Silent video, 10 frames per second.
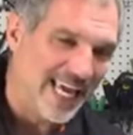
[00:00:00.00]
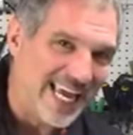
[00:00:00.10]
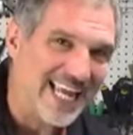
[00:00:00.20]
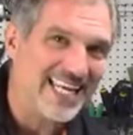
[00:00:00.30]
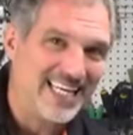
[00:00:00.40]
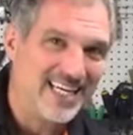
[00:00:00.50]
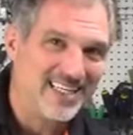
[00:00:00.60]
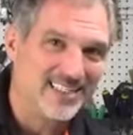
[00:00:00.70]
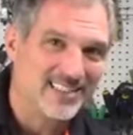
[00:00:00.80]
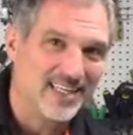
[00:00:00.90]
any
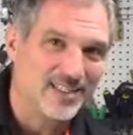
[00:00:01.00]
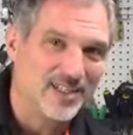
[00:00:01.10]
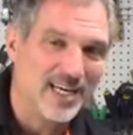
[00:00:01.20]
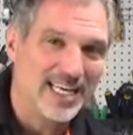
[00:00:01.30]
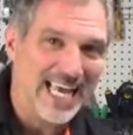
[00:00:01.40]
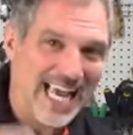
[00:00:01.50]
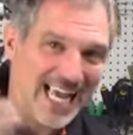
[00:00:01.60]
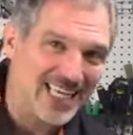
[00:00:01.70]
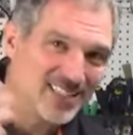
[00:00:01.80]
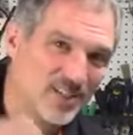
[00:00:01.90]
kind of sunshine
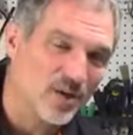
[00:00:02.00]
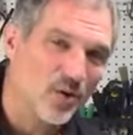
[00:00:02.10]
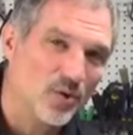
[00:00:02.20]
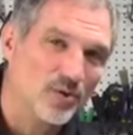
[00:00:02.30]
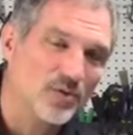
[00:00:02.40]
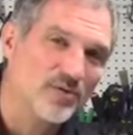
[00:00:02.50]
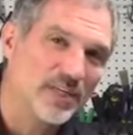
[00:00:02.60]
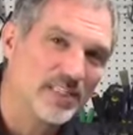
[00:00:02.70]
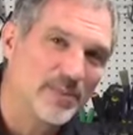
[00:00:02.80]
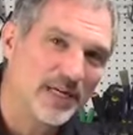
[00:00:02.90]
has the whole
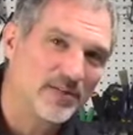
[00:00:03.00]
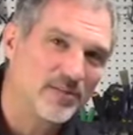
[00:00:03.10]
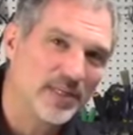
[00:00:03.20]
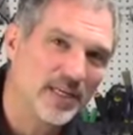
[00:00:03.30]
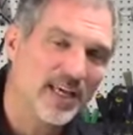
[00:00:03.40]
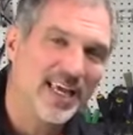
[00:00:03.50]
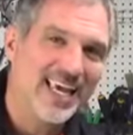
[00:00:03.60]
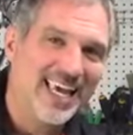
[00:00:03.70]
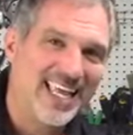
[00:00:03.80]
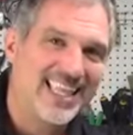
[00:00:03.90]
UV spectrum in it,
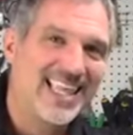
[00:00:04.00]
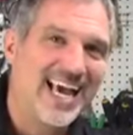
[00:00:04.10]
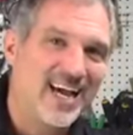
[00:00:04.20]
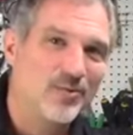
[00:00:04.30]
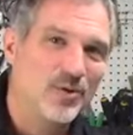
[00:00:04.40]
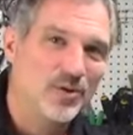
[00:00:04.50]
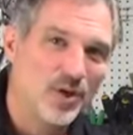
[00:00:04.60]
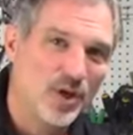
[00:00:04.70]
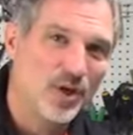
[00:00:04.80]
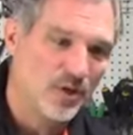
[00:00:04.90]
and that will
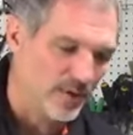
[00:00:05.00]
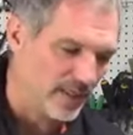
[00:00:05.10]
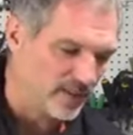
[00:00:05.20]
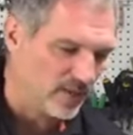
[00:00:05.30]
cure it.